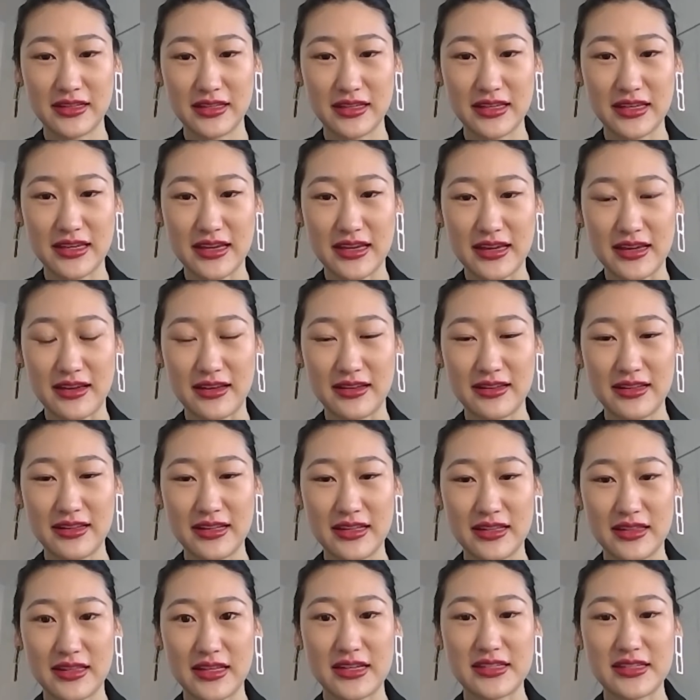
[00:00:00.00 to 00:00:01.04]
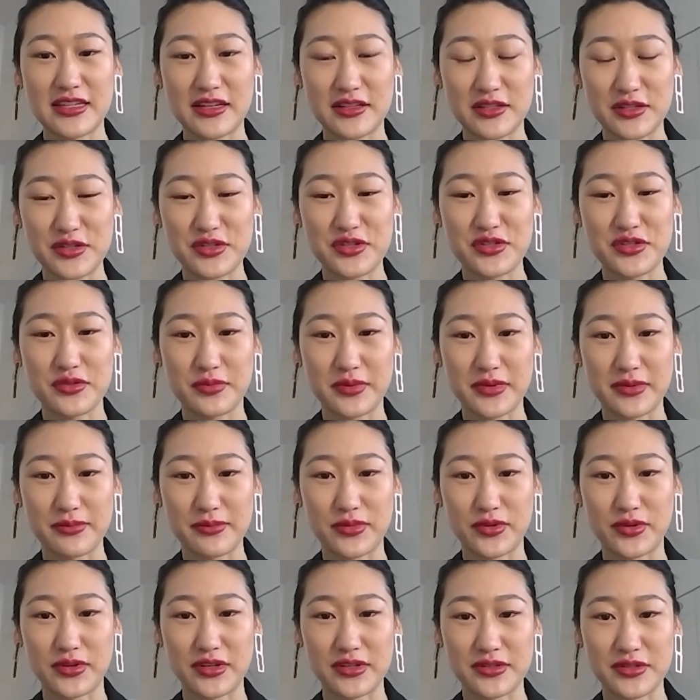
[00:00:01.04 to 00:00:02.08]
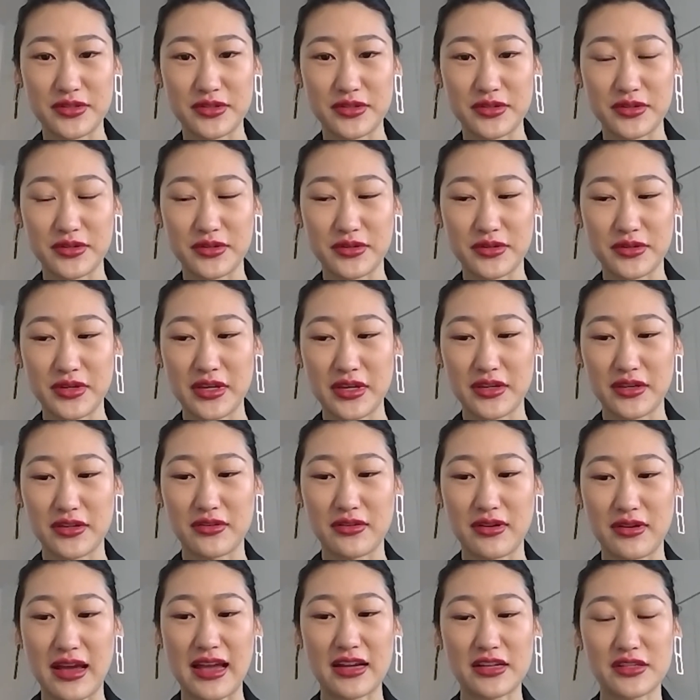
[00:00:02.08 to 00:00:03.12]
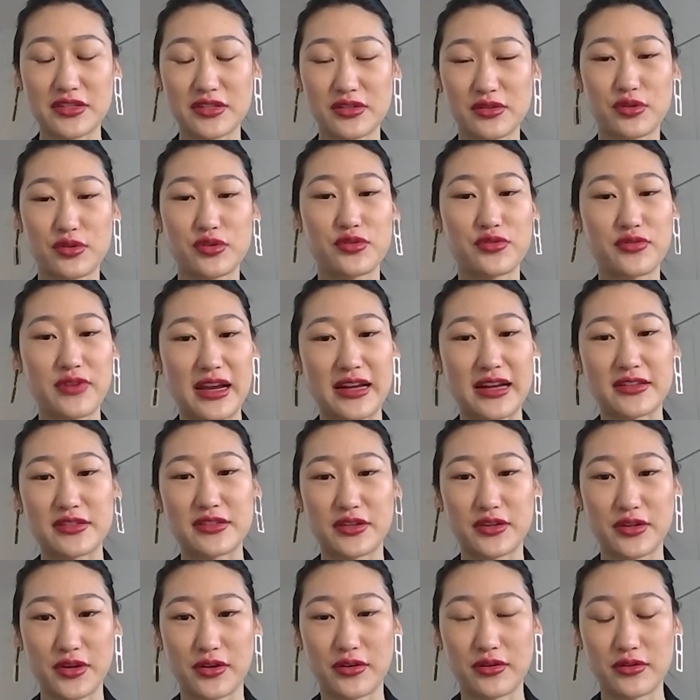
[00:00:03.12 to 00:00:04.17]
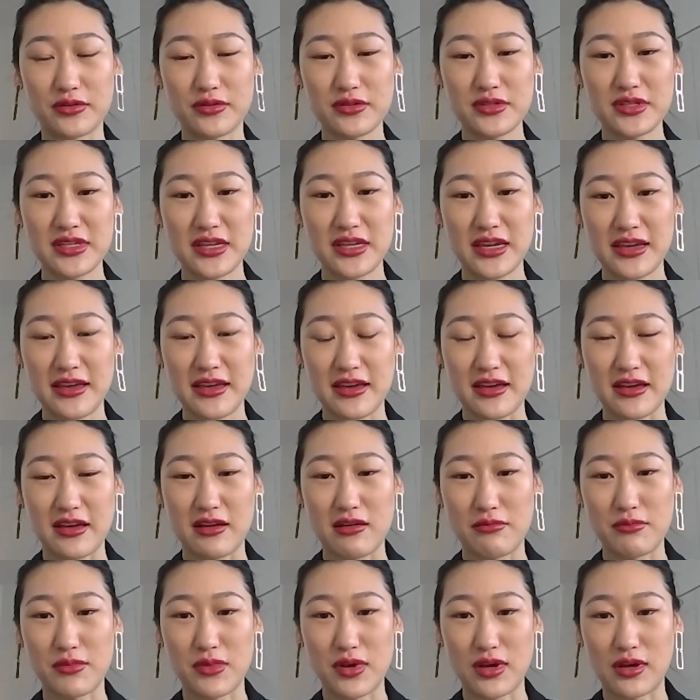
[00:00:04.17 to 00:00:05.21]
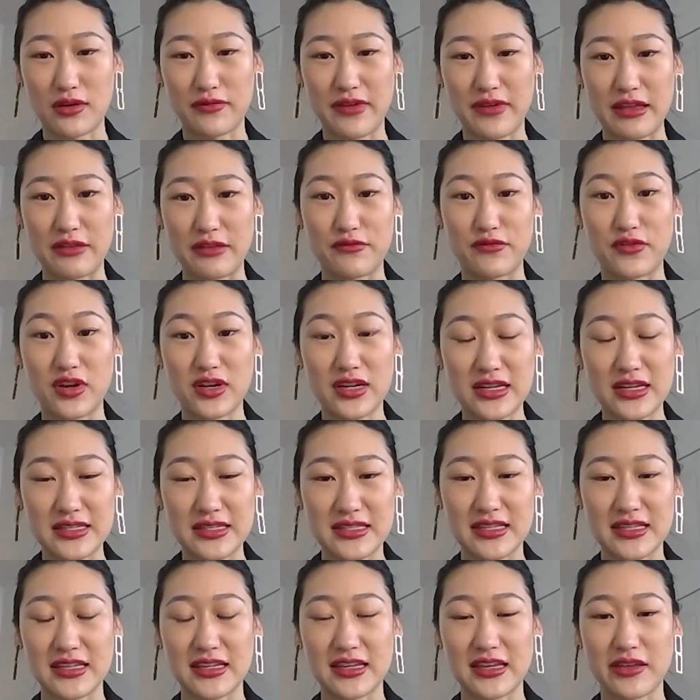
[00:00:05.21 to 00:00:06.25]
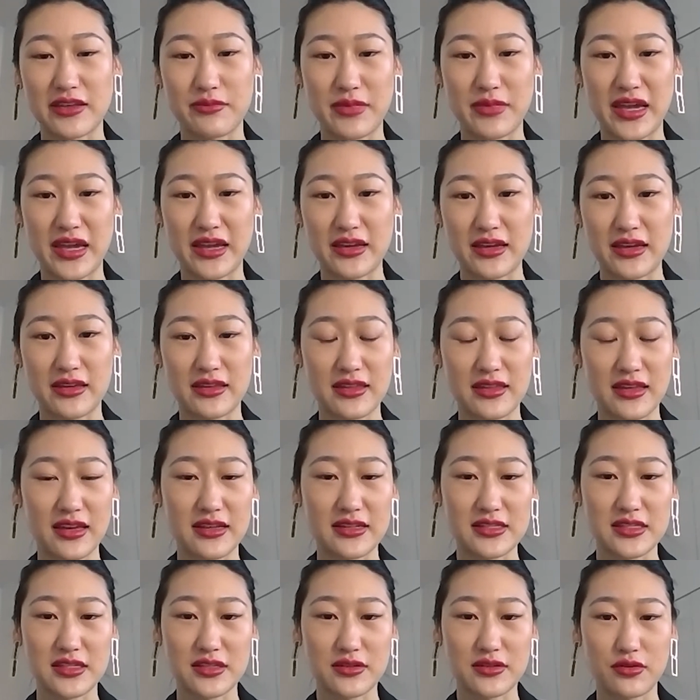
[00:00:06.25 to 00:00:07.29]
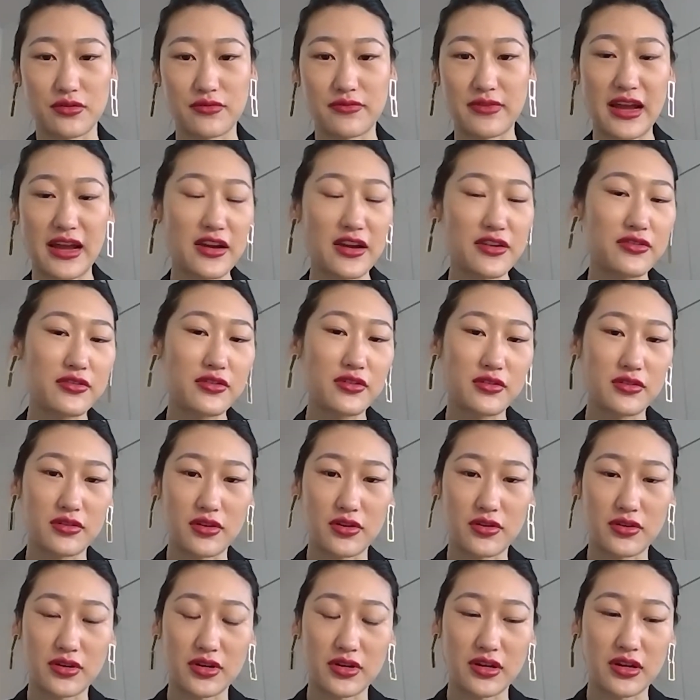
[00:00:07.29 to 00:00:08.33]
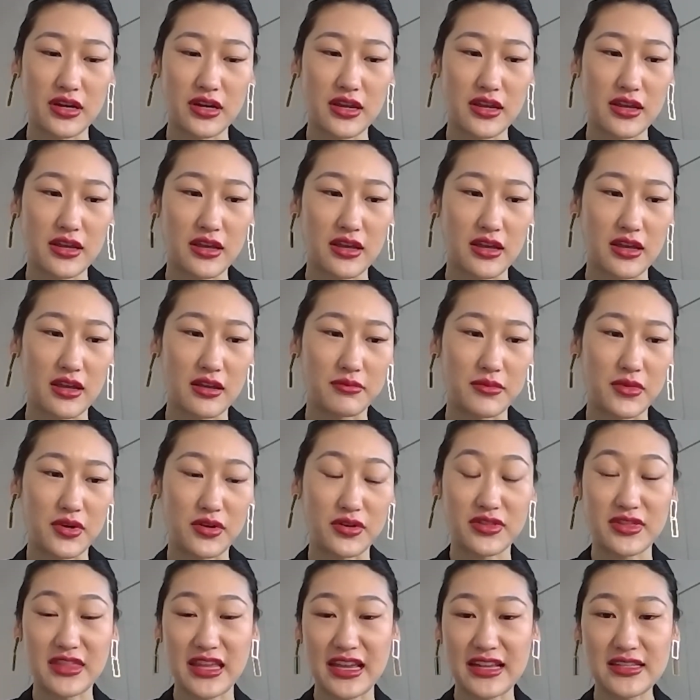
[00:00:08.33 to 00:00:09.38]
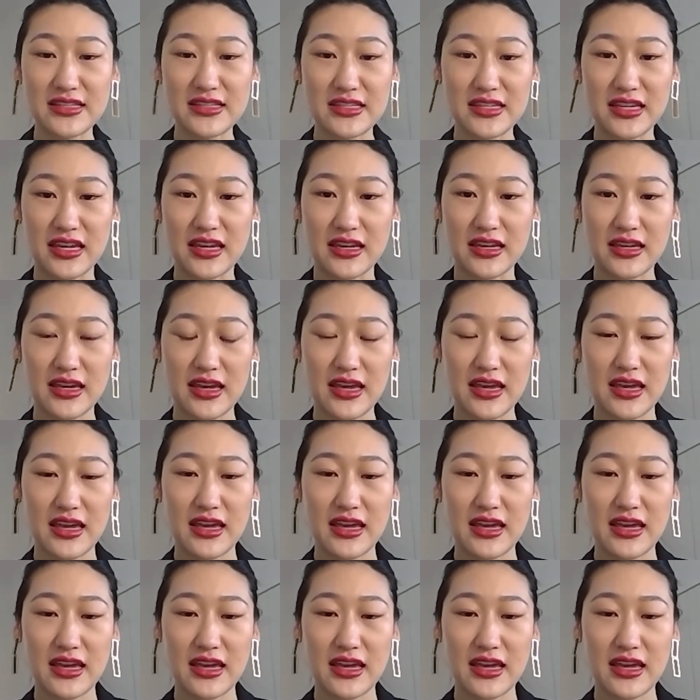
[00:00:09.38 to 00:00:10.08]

Yeah, that's actually super important to, actually crack the code of advocacy and making things go viral or authentic.